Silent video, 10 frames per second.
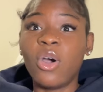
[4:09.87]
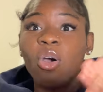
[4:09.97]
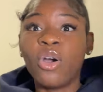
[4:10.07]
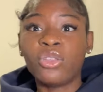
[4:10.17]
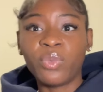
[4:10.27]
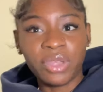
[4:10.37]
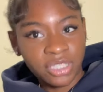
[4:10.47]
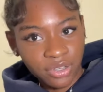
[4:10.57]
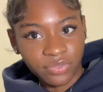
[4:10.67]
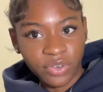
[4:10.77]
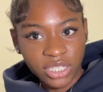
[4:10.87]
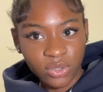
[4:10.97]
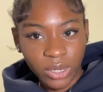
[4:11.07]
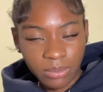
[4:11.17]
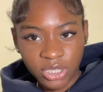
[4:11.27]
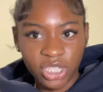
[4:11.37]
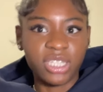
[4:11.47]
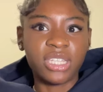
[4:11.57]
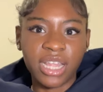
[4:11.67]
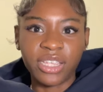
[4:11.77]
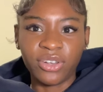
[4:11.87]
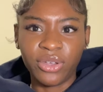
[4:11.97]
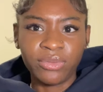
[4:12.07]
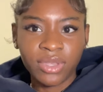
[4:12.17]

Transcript: all the way to your friend's dorm just to like you know